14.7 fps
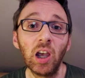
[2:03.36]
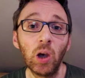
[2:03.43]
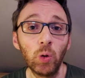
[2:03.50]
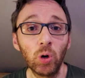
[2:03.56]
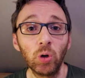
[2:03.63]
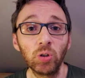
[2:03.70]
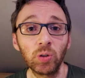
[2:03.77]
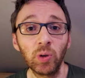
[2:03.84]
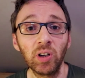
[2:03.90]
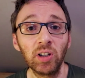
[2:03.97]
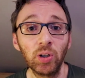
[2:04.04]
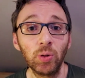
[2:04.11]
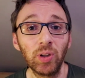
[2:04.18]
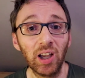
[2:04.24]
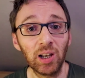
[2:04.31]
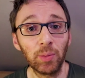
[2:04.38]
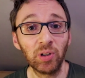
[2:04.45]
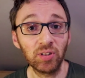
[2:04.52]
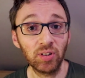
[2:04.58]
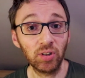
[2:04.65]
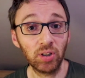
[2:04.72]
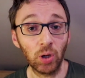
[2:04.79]
it would also include the
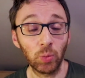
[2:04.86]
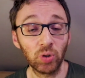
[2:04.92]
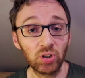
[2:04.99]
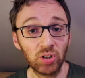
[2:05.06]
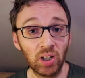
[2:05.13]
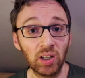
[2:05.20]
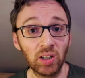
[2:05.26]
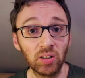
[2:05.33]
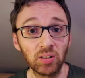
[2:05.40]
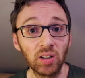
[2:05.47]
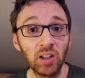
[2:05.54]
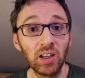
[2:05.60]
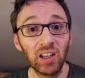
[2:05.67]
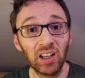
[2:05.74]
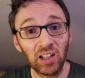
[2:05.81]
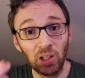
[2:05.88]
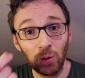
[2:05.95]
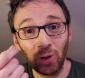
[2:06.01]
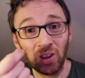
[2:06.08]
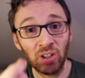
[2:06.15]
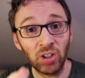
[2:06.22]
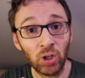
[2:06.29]
elements that don't change,
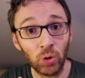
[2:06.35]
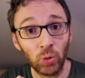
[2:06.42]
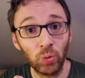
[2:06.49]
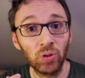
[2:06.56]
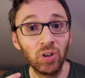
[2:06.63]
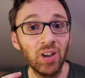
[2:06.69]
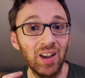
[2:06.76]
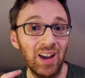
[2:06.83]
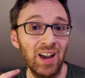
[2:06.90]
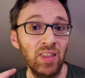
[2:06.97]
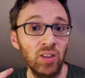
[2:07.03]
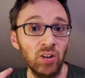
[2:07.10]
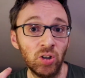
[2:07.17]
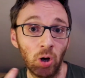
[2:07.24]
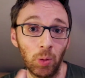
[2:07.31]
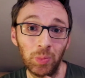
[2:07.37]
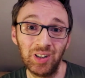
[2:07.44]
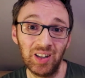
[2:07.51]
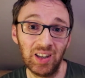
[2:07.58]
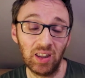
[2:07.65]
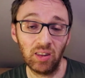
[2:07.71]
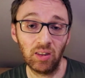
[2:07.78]
including the nose and the top
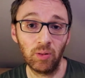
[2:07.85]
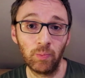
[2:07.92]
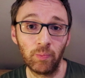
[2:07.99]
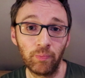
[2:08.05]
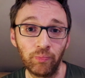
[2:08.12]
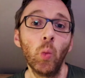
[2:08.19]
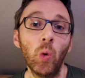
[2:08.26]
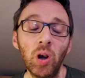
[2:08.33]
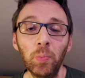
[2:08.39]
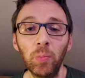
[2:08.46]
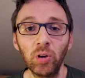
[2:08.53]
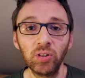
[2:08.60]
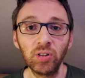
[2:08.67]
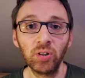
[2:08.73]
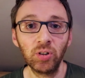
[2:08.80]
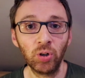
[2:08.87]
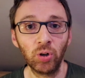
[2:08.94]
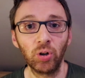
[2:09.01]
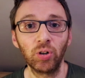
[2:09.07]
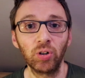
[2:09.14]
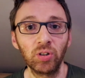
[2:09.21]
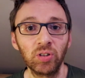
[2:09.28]
teeth. When a person
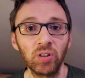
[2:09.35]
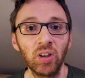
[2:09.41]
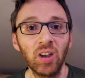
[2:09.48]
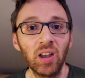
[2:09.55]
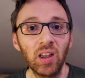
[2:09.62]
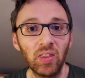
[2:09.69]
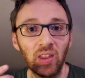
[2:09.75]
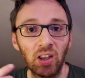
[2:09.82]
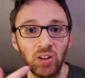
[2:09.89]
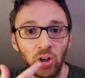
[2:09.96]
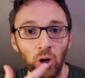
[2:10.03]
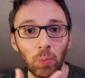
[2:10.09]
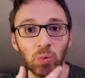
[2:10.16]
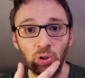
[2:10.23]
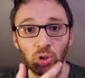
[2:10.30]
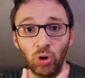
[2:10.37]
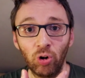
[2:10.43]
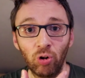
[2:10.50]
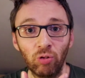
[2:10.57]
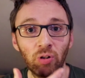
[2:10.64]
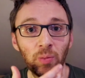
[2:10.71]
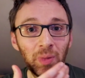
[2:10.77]
talks, their top
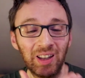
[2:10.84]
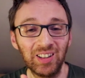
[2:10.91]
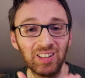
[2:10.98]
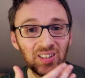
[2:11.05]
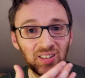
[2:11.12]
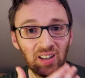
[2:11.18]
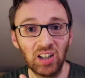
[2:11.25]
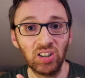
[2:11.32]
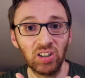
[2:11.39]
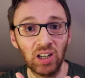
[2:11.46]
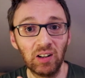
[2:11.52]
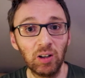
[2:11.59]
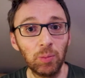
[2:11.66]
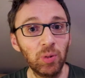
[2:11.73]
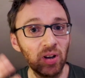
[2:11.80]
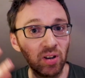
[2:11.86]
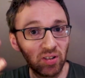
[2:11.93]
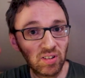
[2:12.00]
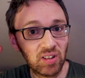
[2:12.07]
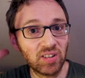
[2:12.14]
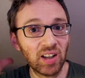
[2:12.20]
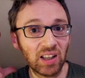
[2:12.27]
jaw remains stationary because
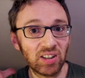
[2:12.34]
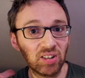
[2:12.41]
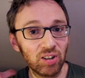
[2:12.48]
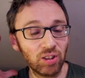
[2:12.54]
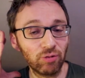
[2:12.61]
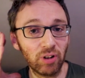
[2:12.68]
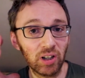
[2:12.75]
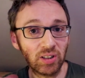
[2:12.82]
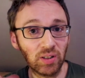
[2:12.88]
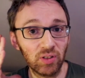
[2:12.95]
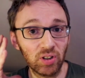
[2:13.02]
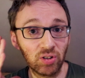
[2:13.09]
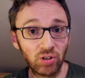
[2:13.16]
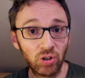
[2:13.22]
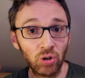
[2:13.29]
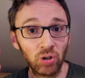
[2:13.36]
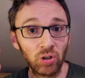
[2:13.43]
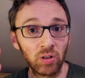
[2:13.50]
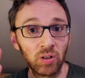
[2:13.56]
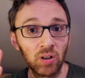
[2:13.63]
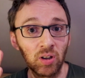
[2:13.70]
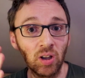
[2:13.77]
it's attached to the rest of the
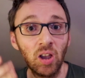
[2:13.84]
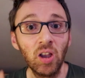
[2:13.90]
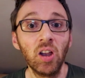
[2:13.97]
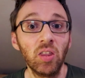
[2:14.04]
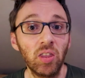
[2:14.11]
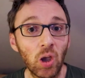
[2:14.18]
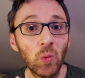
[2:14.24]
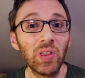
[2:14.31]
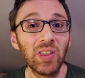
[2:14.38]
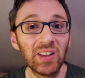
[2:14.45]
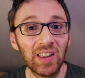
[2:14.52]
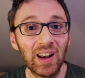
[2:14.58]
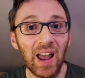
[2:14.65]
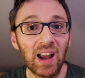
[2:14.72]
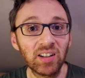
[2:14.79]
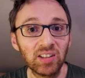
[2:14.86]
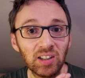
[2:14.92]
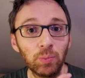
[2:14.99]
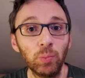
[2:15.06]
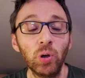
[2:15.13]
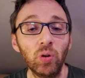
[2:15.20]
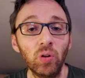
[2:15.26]
skull. The only thing that
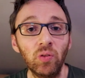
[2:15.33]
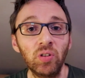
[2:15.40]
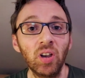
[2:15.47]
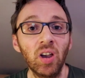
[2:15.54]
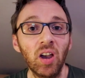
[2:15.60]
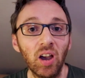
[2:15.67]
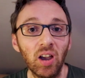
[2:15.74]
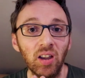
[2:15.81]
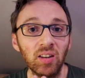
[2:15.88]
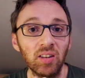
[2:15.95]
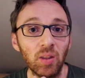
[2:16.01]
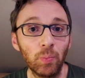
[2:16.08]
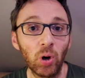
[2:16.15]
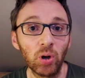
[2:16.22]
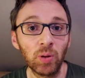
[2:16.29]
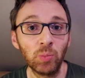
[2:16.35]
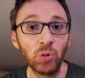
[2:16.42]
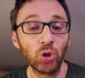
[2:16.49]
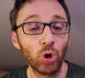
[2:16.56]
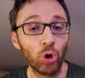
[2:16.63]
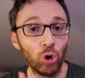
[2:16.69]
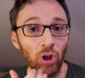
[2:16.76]
actually moves is the bottom
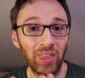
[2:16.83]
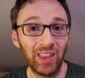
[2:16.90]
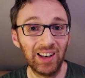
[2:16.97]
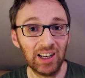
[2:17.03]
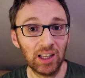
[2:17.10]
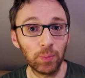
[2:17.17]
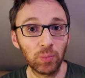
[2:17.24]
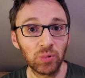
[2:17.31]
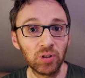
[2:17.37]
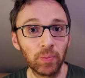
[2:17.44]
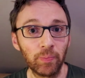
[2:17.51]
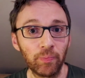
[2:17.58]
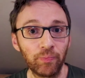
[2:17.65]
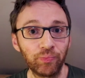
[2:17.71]
jaw and the lips.